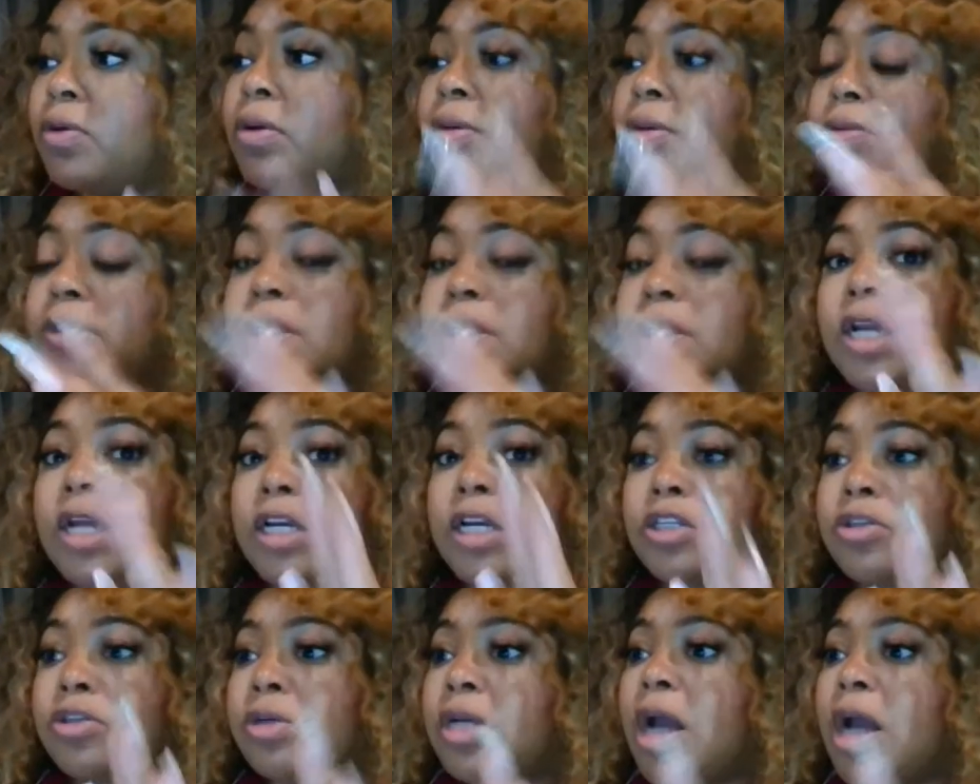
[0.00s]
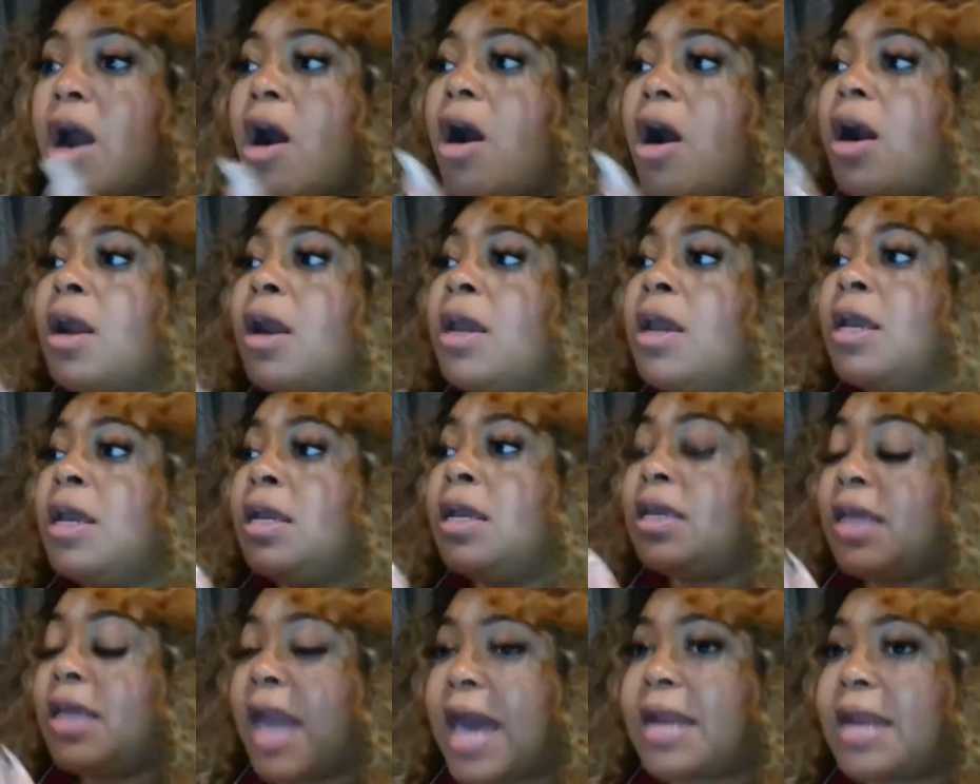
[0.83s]
It was a luxury car,
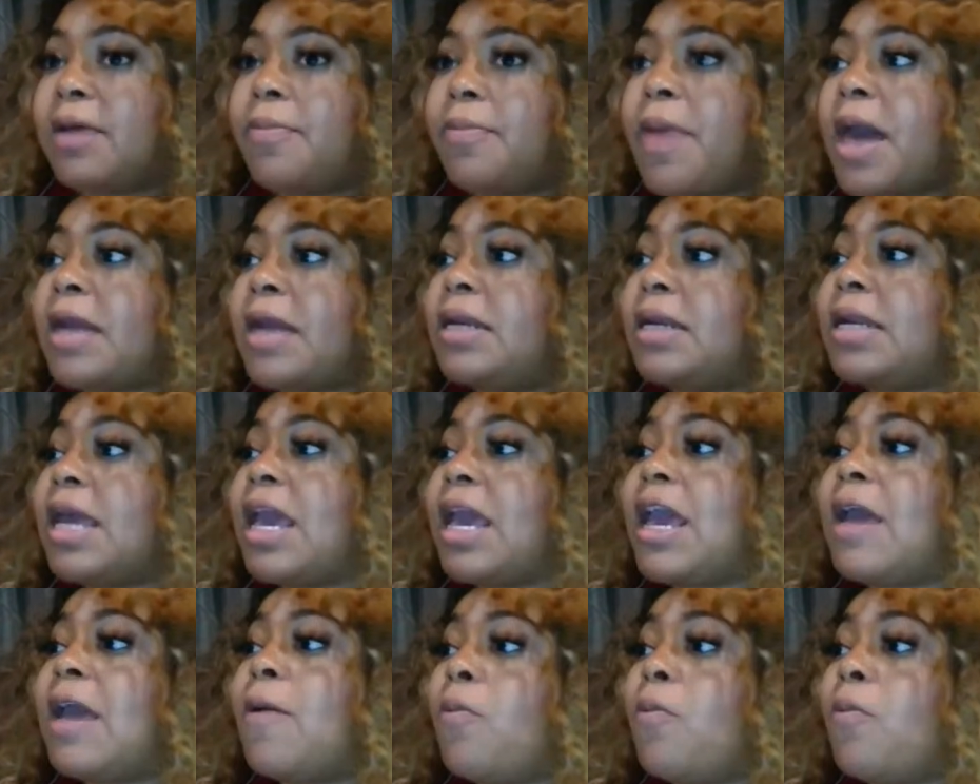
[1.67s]
got up out of that,